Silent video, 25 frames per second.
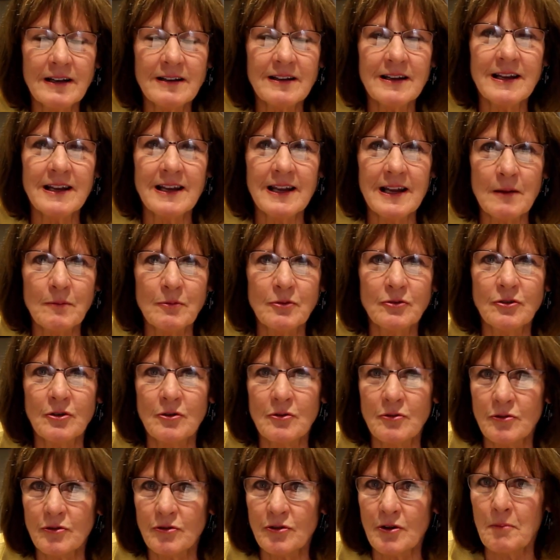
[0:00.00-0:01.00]
to keep
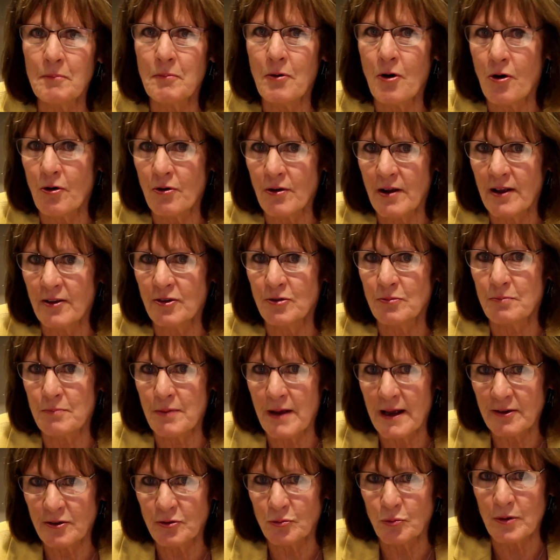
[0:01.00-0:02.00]
students apart as
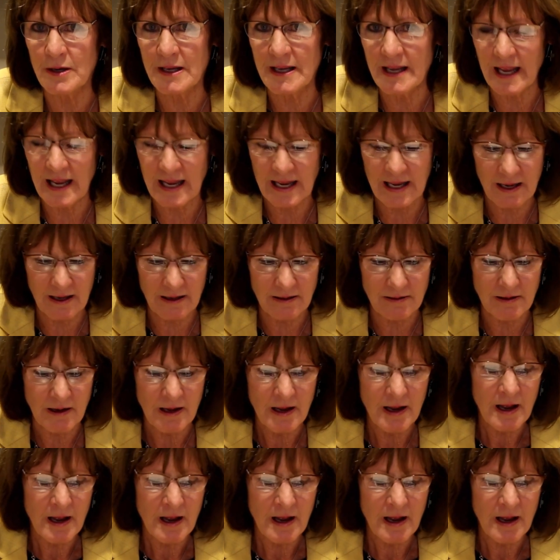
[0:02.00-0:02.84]
best we can.